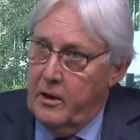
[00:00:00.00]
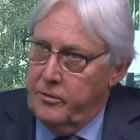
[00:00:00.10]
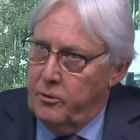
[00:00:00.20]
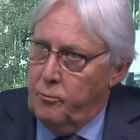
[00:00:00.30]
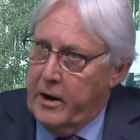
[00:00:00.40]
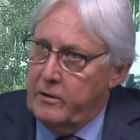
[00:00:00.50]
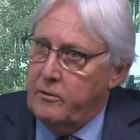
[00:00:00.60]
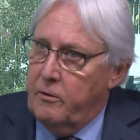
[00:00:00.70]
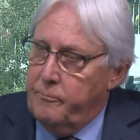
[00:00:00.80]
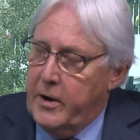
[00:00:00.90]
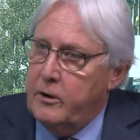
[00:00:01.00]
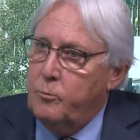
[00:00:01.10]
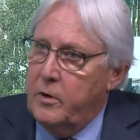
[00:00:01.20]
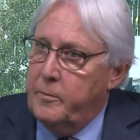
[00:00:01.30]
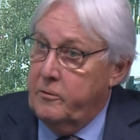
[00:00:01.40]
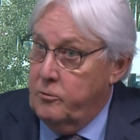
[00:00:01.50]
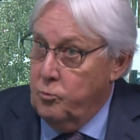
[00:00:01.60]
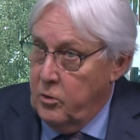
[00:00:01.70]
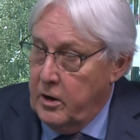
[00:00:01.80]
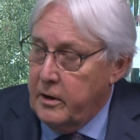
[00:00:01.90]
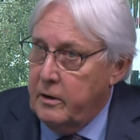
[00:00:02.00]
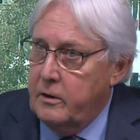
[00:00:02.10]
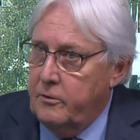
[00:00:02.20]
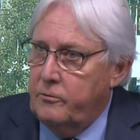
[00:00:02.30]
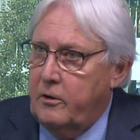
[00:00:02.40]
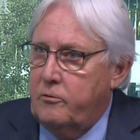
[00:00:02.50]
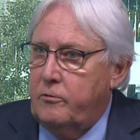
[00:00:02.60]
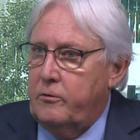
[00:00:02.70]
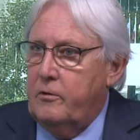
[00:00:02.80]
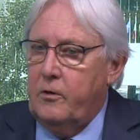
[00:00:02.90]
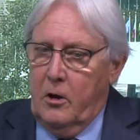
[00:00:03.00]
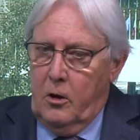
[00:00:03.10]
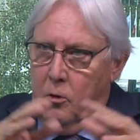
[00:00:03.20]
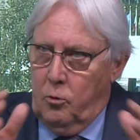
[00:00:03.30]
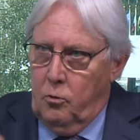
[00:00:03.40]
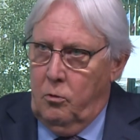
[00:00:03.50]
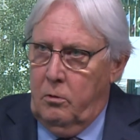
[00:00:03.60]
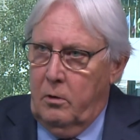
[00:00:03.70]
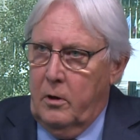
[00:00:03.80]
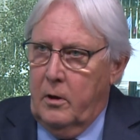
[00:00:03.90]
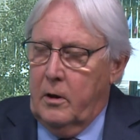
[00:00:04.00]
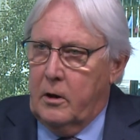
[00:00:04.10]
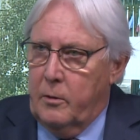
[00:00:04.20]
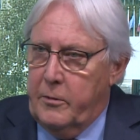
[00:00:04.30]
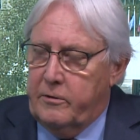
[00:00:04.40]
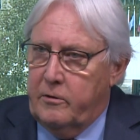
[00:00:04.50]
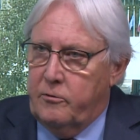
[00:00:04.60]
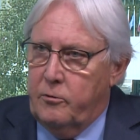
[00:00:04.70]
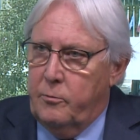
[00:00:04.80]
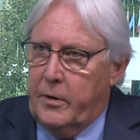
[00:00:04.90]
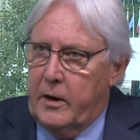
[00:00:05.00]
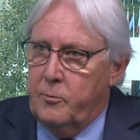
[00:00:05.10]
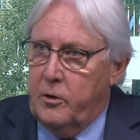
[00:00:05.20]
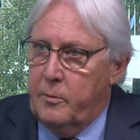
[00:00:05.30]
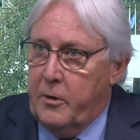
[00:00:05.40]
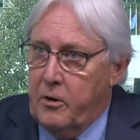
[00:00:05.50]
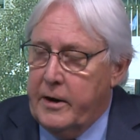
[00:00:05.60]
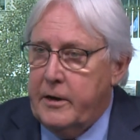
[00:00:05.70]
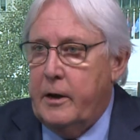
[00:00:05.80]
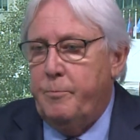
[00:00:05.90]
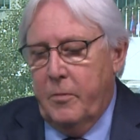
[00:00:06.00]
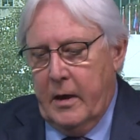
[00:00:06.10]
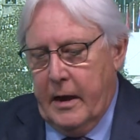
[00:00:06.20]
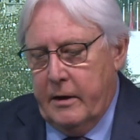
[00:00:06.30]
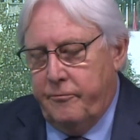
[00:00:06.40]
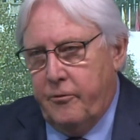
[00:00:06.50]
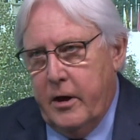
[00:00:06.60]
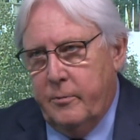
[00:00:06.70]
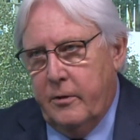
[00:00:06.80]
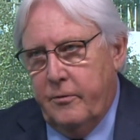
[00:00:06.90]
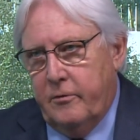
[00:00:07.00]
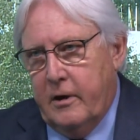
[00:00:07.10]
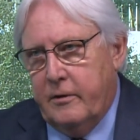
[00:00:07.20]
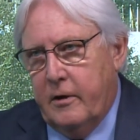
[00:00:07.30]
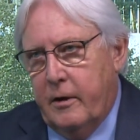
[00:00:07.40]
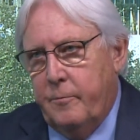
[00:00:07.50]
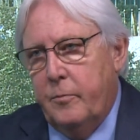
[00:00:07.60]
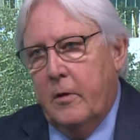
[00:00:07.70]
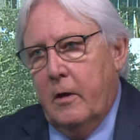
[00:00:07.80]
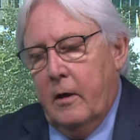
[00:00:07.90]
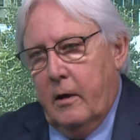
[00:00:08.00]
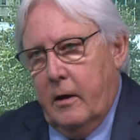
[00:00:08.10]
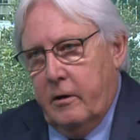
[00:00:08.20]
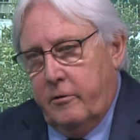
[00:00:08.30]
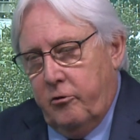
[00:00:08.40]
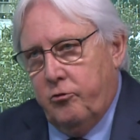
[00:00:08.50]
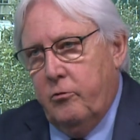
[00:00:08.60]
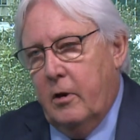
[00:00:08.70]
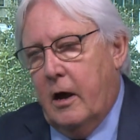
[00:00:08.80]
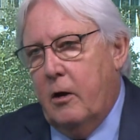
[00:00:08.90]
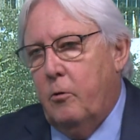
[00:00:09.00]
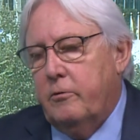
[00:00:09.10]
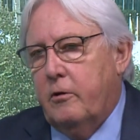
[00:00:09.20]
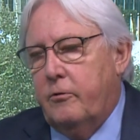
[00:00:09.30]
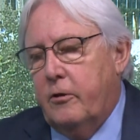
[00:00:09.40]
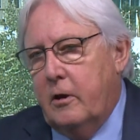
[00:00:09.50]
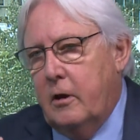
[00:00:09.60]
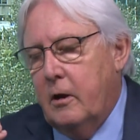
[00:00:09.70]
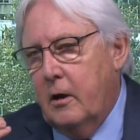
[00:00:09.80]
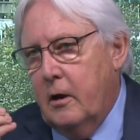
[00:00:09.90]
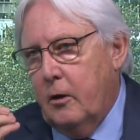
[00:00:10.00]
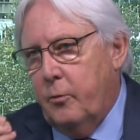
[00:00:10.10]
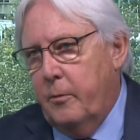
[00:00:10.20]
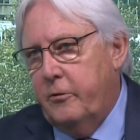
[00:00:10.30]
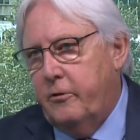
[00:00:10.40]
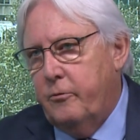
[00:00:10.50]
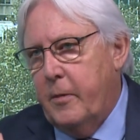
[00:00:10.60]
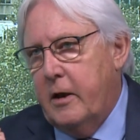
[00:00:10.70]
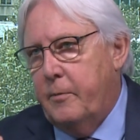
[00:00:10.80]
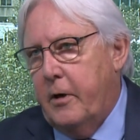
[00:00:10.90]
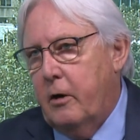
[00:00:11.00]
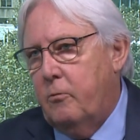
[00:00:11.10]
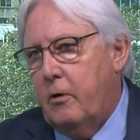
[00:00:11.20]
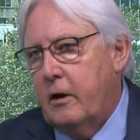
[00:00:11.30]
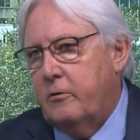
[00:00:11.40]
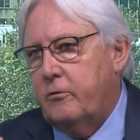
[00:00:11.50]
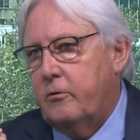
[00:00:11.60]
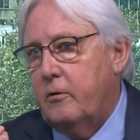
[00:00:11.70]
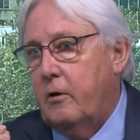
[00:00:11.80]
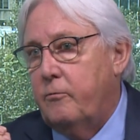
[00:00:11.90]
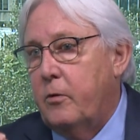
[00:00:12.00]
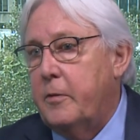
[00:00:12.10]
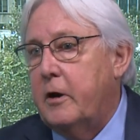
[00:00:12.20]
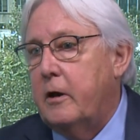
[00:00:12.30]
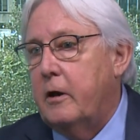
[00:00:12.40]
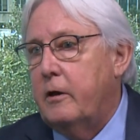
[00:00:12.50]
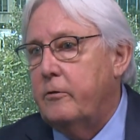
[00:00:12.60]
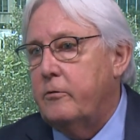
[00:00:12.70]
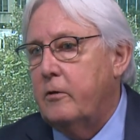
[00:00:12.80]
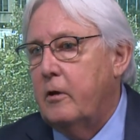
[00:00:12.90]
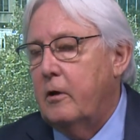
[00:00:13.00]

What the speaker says: the right of men and women to work in those agencies, all committed to by Mullah Barada and framed in this letter. In addition, I wanted the promises made about rights of women and girls